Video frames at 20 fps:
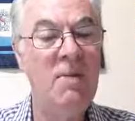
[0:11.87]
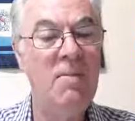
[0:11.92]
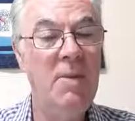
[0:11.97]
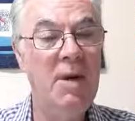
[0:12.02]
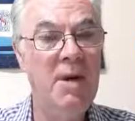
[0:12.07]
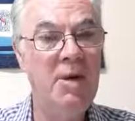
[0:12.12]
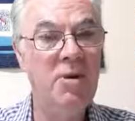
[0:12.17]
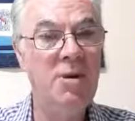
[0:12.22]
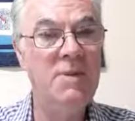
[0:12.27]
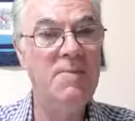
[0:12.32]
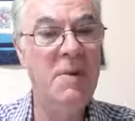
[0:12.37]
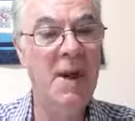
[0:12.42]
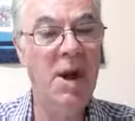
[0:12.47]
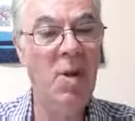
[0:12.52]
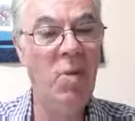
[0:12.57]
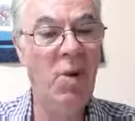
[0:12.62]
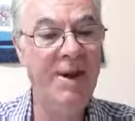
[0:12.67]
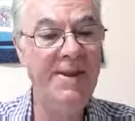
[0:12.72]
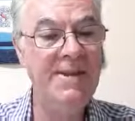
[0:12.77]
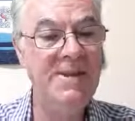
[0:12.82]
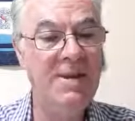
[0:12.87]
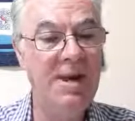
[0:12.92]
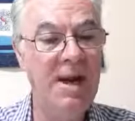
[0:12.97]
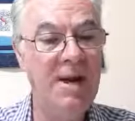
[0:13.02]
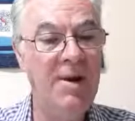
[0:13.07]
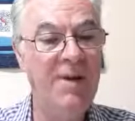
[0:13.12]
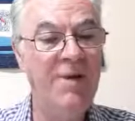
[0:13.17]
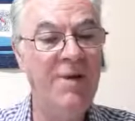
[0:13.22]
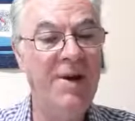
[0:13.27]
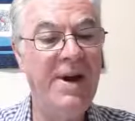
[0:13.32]
"Because by one
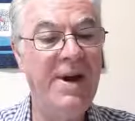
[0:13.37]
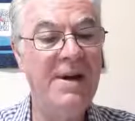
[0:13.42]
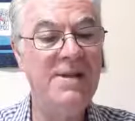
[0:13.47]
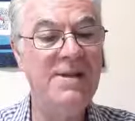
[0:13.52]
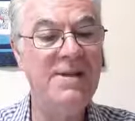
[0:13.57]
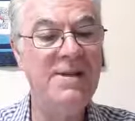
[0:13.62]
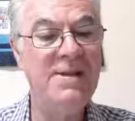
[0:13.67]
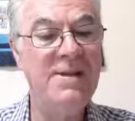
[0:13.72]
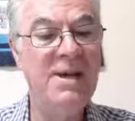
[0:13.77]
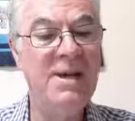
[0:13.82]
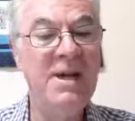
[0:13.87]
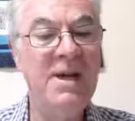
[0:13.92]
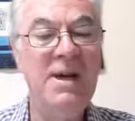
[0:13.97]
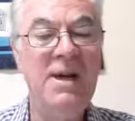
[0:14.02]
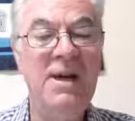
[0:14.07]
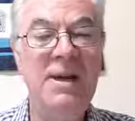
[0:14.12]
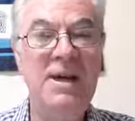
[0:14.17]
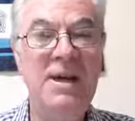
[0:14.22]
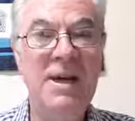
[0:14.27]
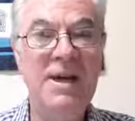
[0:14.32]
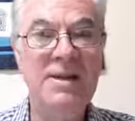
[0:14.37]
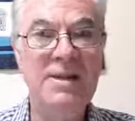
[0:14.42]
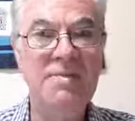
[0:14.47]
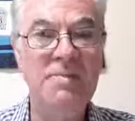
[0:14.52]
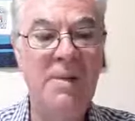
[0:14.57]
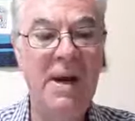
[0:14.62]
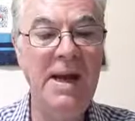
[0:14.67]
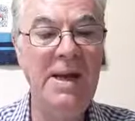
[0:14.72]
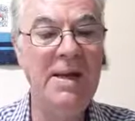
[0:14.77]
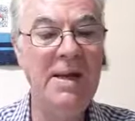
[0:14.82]
sacrifice he has
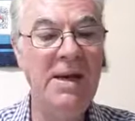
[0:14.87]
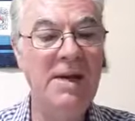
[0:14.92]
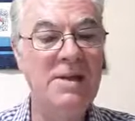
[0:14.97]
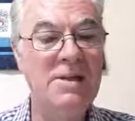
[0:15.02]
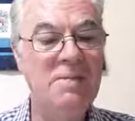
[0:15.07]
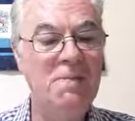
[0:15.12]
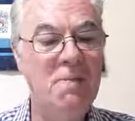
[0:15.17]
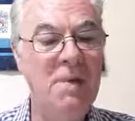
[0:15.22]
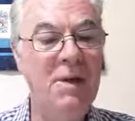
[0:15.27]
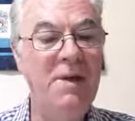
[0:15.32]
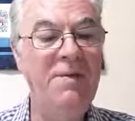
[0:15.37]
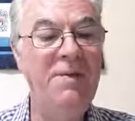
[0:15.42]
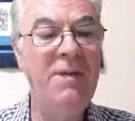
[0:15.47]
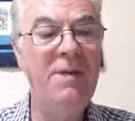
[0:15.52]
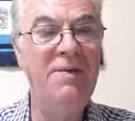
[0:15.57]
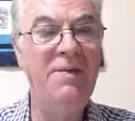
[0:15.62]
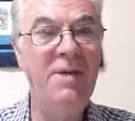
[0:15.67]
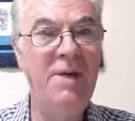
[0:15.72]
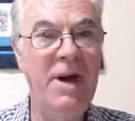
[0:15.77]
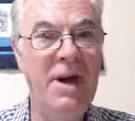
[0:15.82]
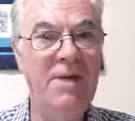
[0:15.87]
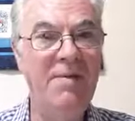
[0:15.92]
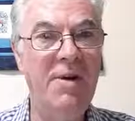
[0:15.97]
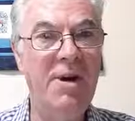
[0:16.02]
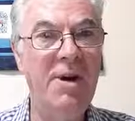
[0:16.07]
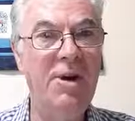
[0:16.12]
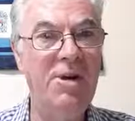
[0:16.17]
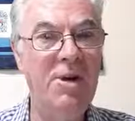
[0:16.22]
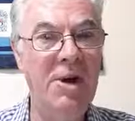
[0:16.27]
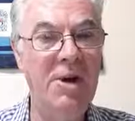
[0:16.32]
made us perfect
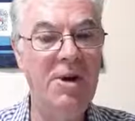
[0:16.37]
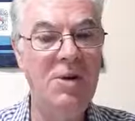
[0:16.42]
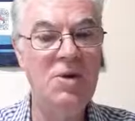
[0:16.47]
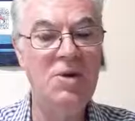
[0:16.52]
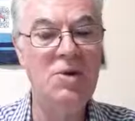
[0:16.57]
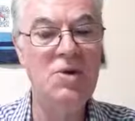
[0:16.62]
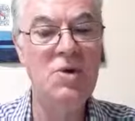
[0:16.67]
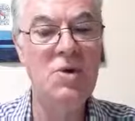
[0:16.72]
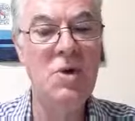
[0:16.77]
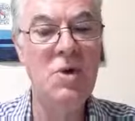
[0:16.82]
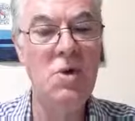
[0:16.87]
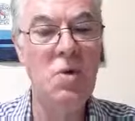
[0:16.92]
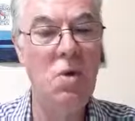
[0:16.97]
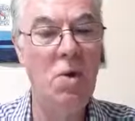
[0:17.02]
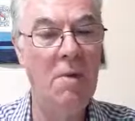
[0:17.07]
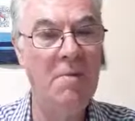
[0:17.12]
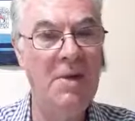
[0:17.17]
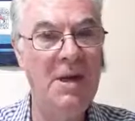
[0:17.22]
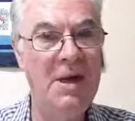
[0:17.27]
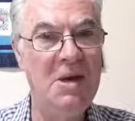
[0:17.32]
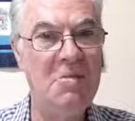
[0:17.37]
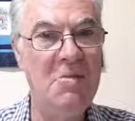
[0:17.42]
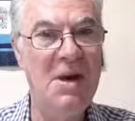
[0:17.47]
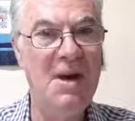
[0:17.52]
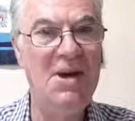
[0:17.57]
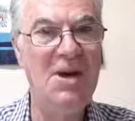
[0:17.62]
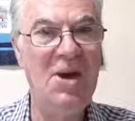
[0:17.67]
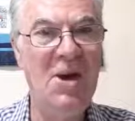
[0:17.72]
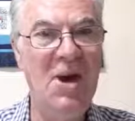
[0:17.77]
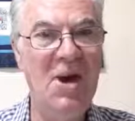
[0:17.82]
forever, those who are being
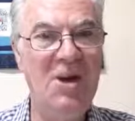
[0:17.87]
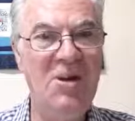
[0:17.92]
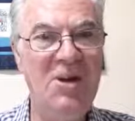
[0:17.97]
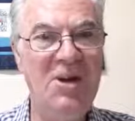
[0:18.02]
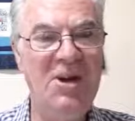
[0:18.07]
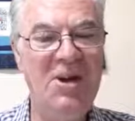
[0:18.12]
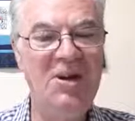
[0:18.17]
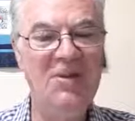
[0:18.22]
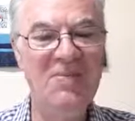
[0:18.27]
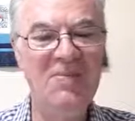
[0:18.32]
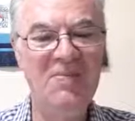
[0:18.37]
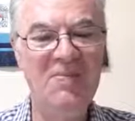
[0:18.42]
made holy."